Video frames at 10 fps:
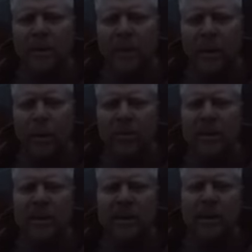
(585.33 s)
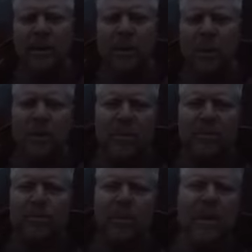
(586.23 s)
than women one of the
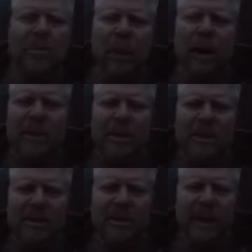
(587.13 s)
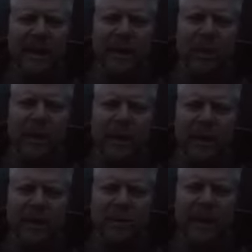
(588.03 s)
big promises that Hillary and
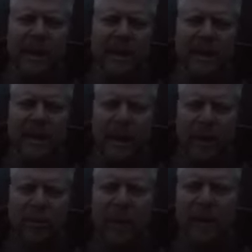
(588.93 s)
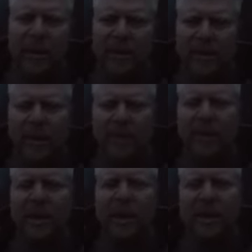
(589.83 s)
others made, and Obama himself,
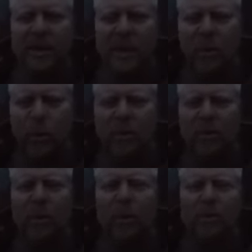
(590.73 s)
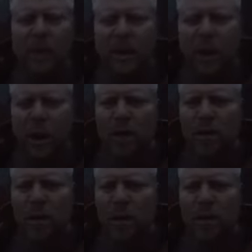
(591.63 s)
is that women wouldn't be
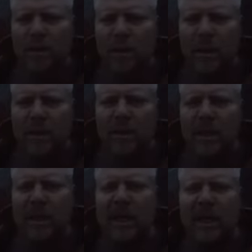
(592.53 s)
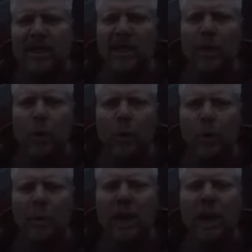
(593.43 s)
charged more than men, even though
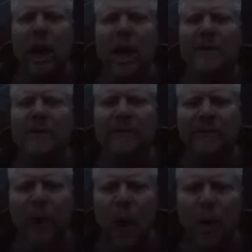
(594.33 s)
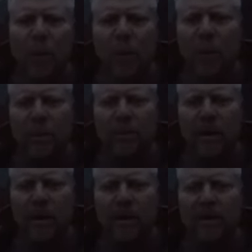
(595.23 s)
women cost far more than
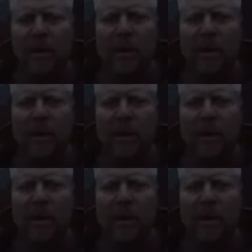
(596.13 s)
men.